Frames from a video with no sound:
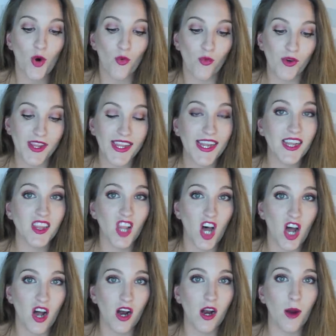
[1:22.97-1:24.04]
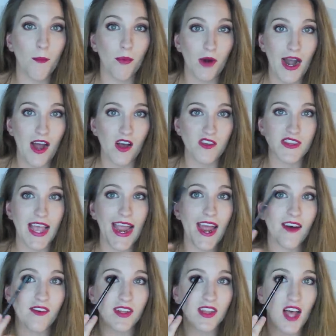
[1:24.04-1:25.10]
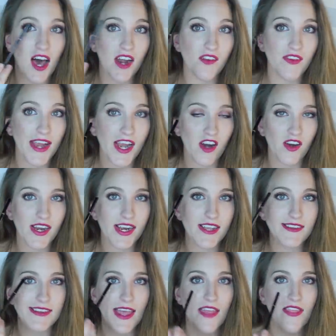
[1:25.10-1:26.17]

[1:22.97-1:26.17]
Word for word: really long brows. I have a lot of areas